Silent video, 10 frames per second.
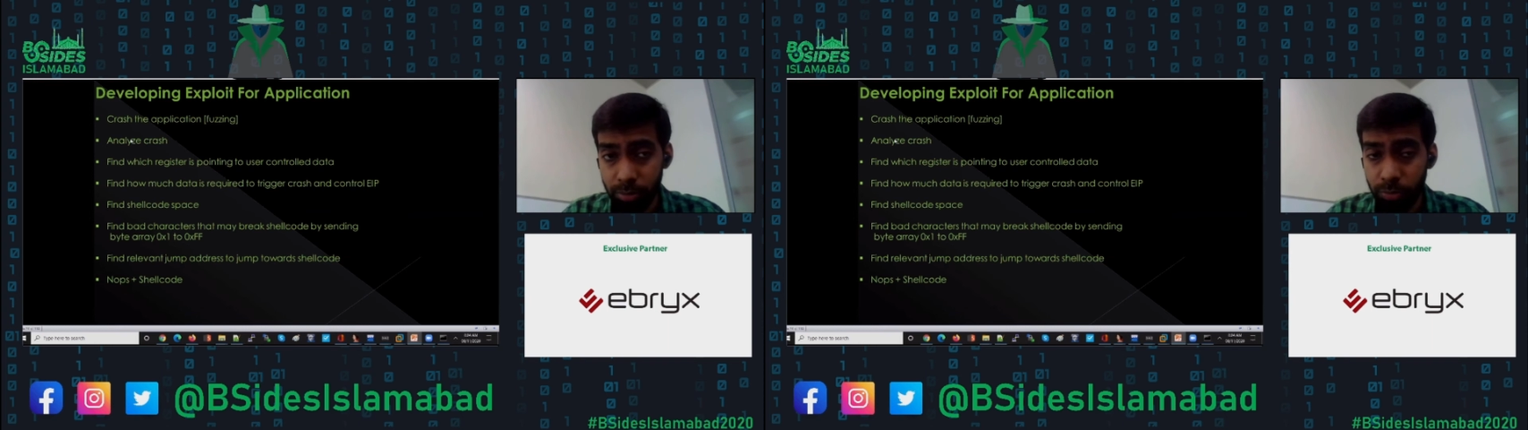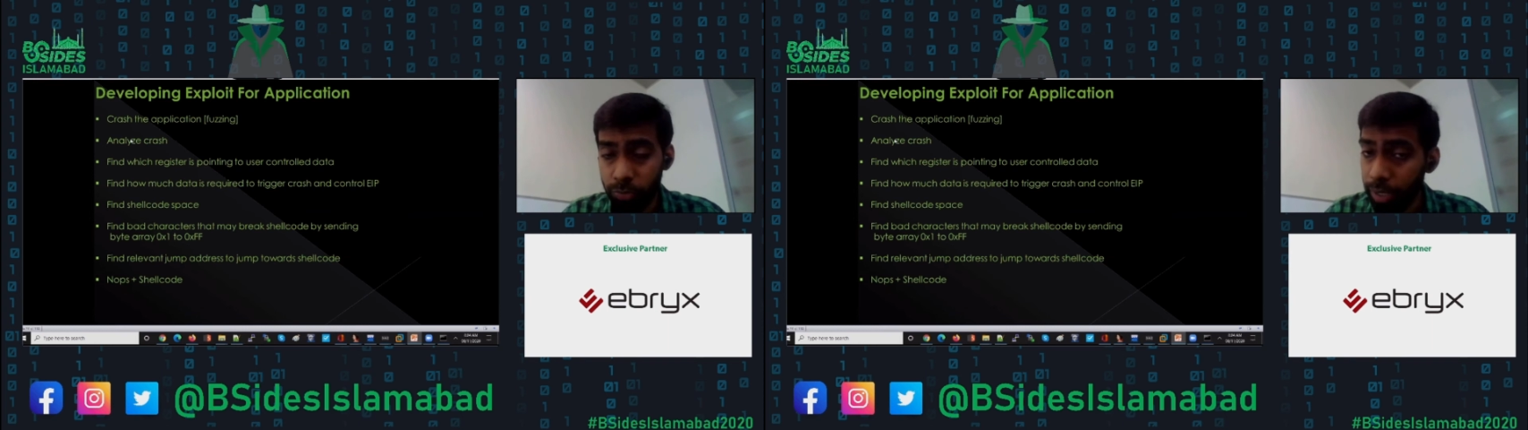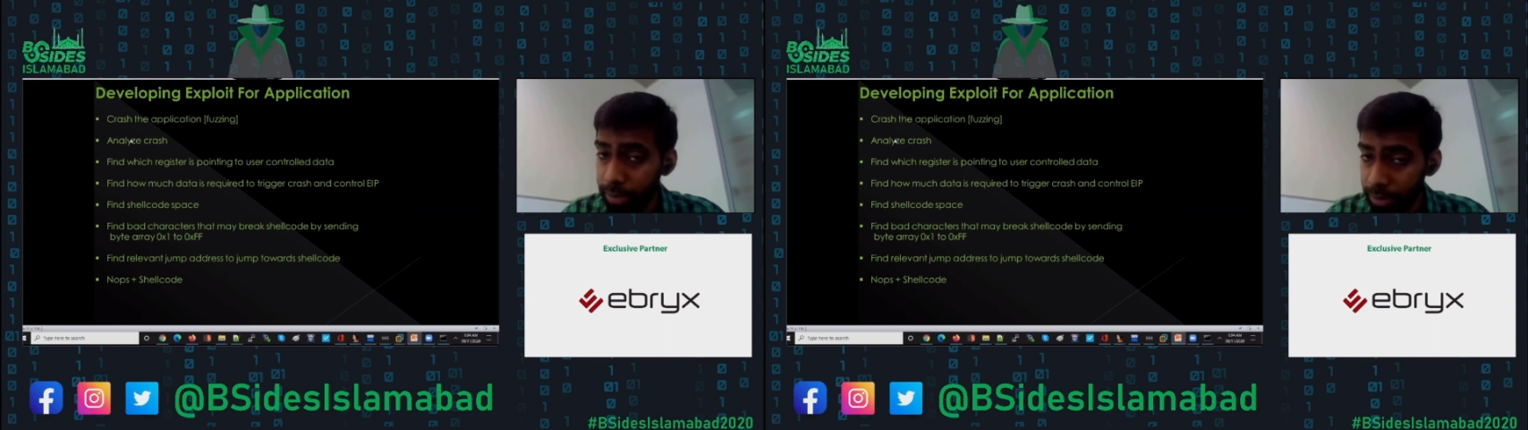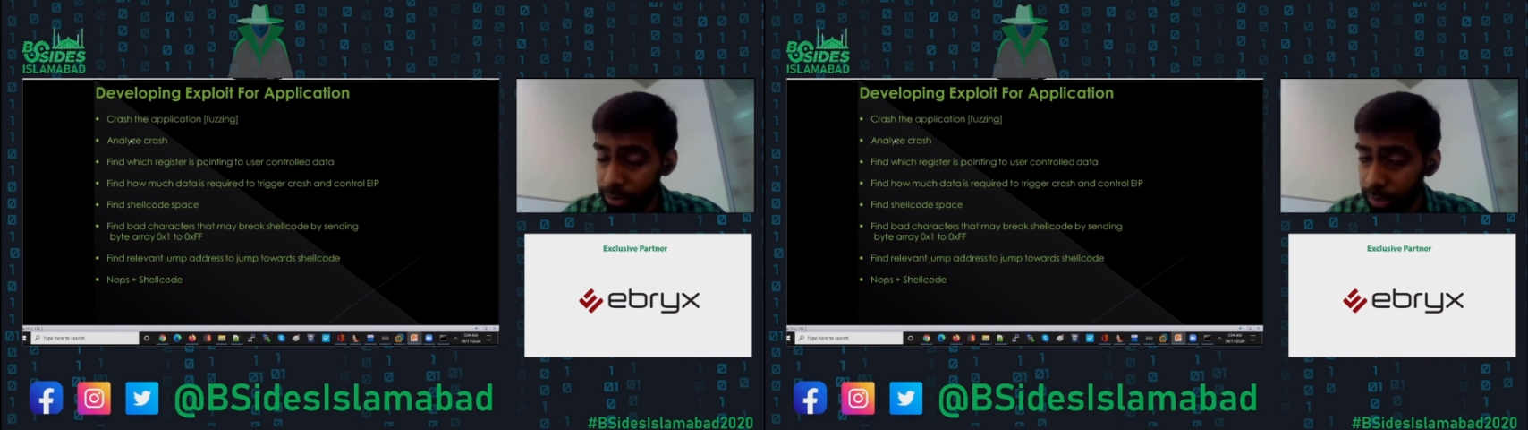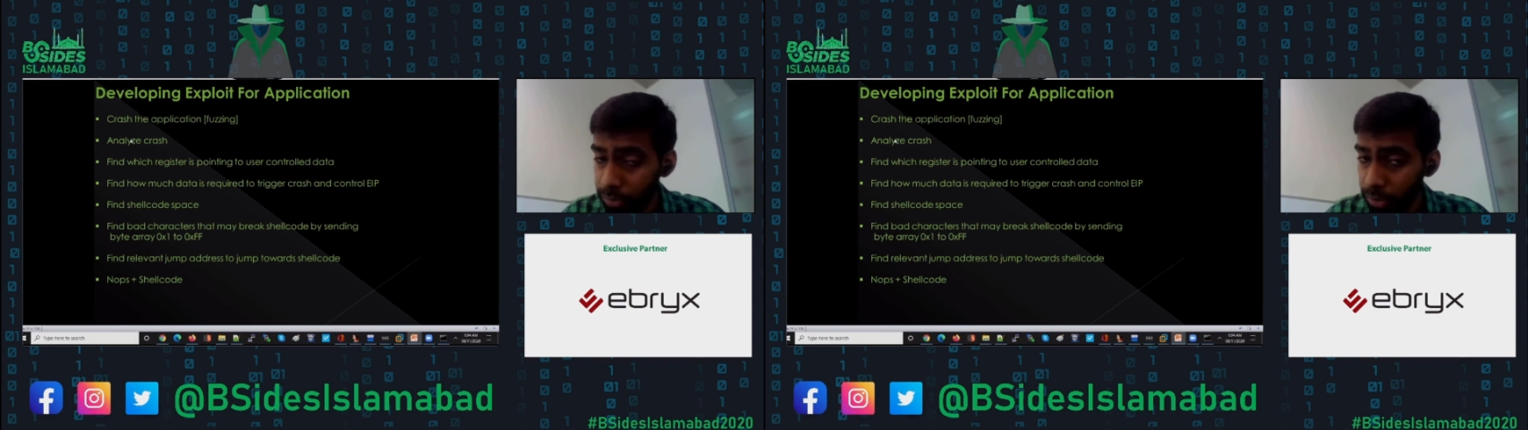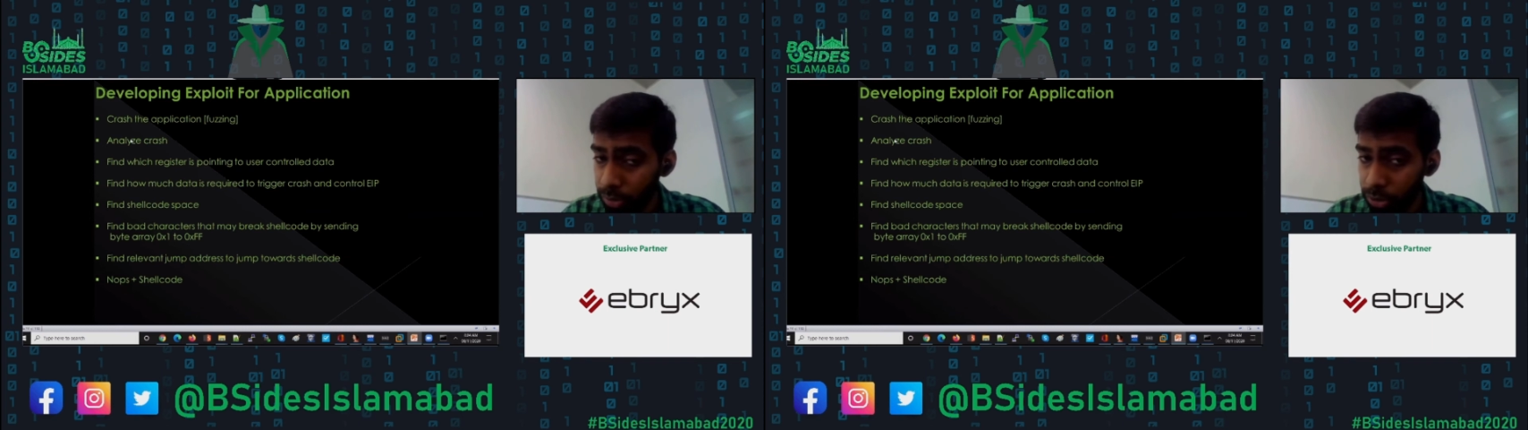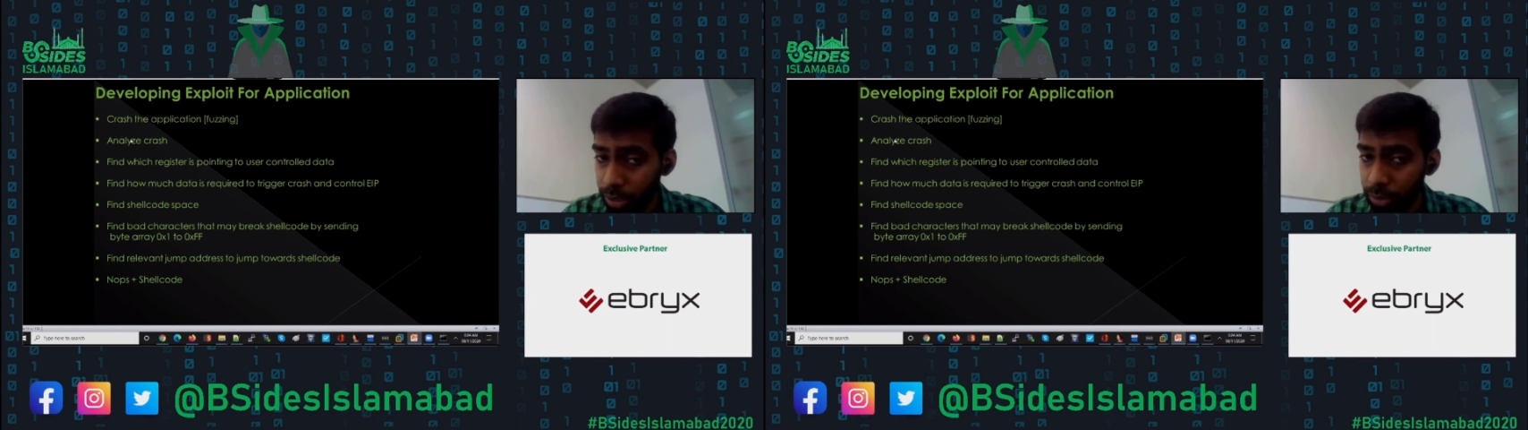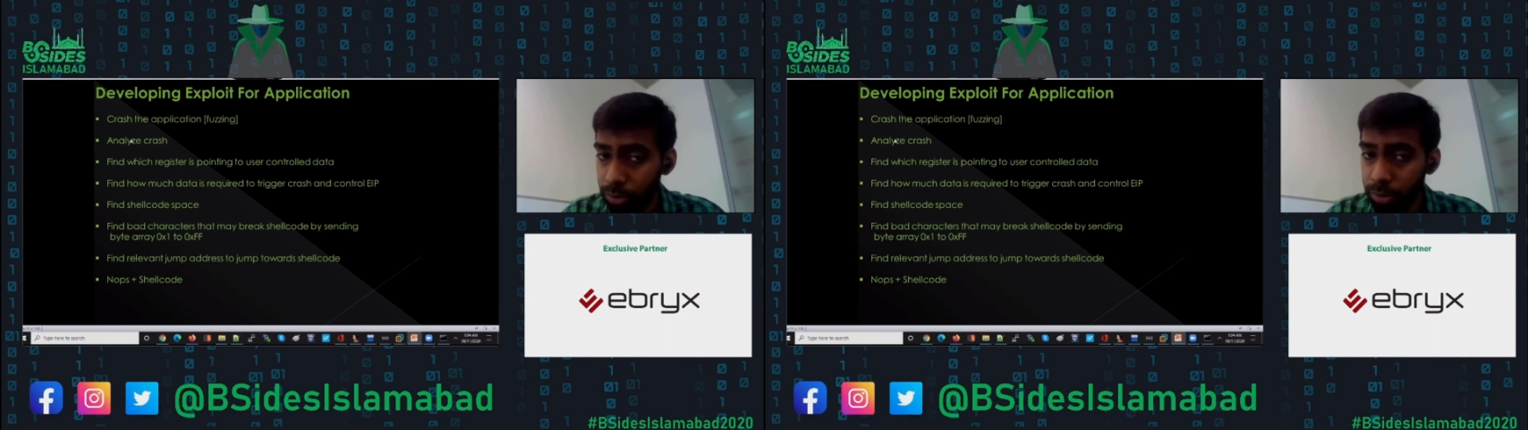Find the space for the
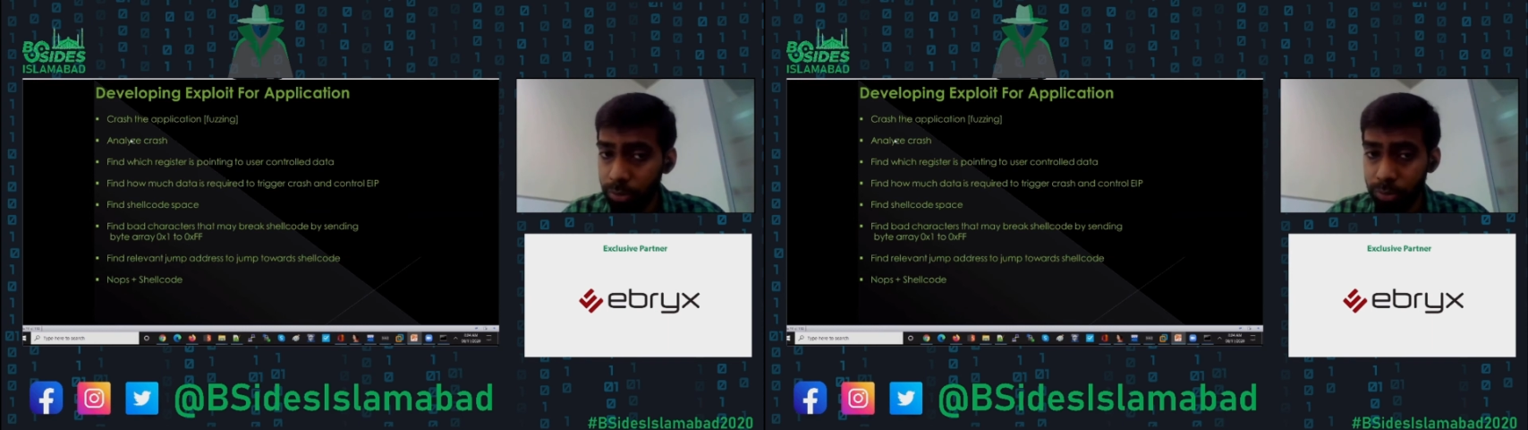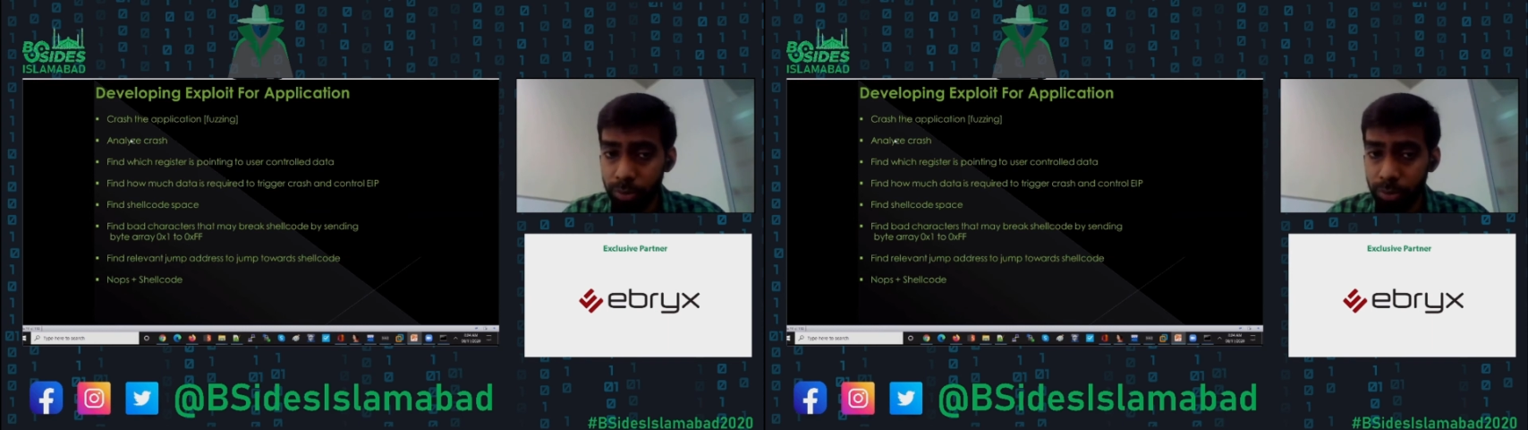shellcode